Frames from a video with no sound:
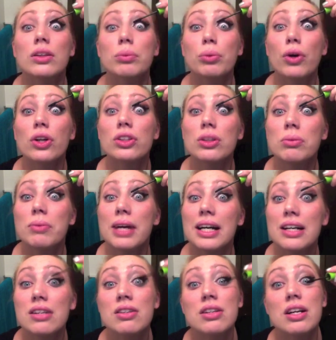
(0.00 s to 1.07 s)
Brush them
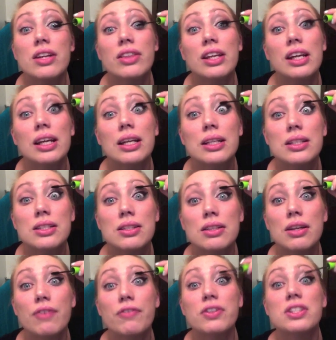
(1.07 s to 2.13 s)
out and make it as
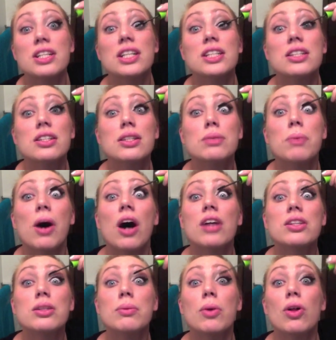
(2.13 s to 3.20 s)
emphasized
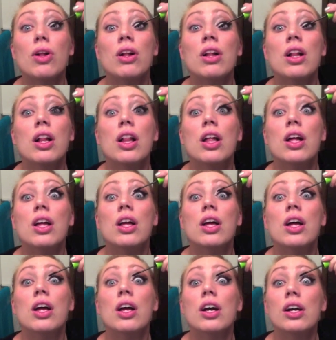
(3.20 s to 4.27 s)
as possible.
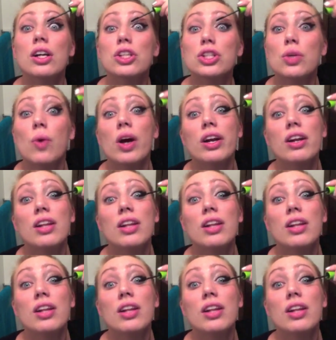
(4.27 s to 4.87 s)
Because you want your